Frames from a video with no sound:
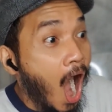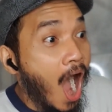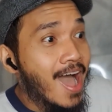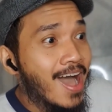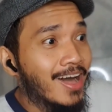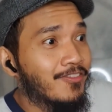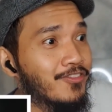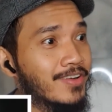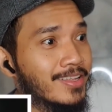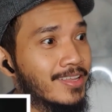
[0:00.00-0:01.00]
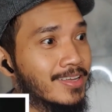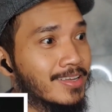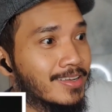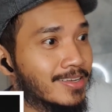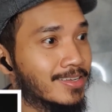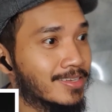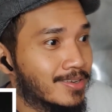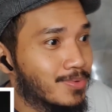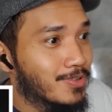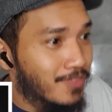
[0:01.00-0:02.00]
Alfred!
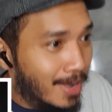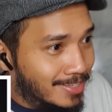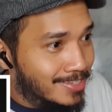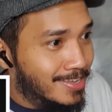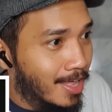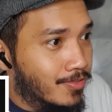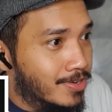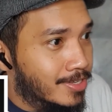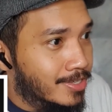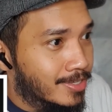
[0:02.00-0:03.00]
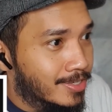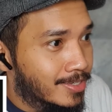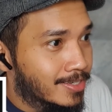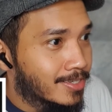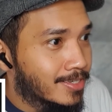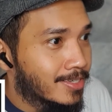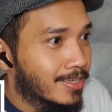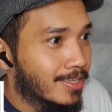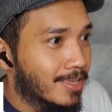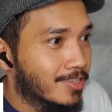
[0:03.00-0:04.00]
We finally see Alfred.
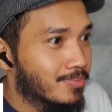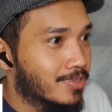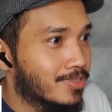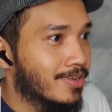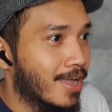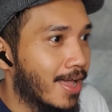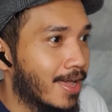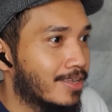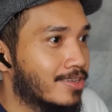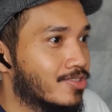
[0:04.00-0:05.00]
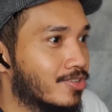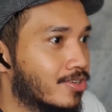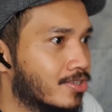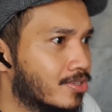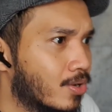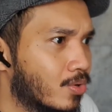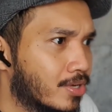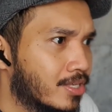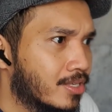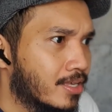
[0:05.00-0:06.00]
And that's Mr. Andy Serkis. Oh,
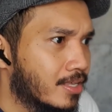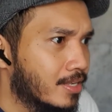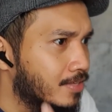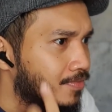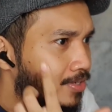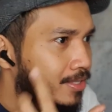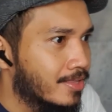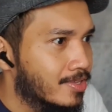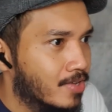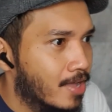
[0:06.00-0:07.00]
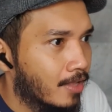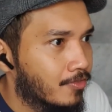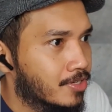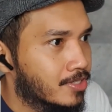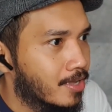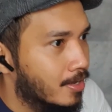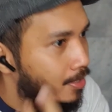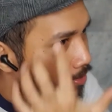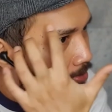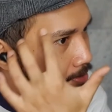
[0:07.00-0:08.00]
in even this Alfred's got
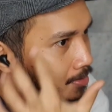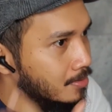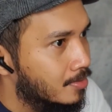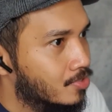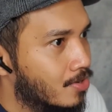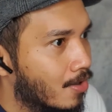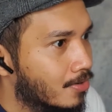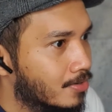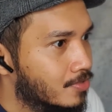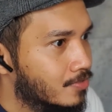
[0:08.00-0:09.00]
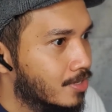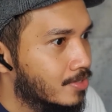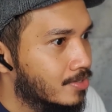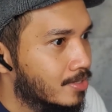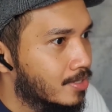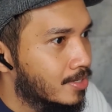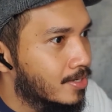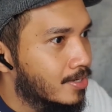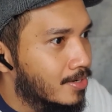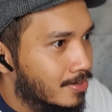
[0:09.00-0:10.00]
like a scar on his face.
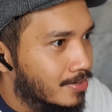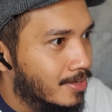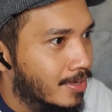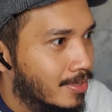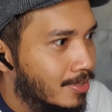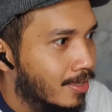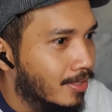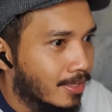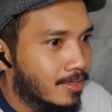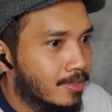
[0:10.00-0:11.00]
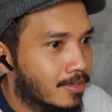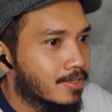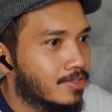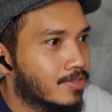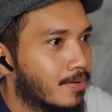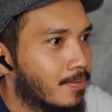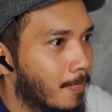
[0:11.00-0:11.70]
Okay, I like it. Let's go.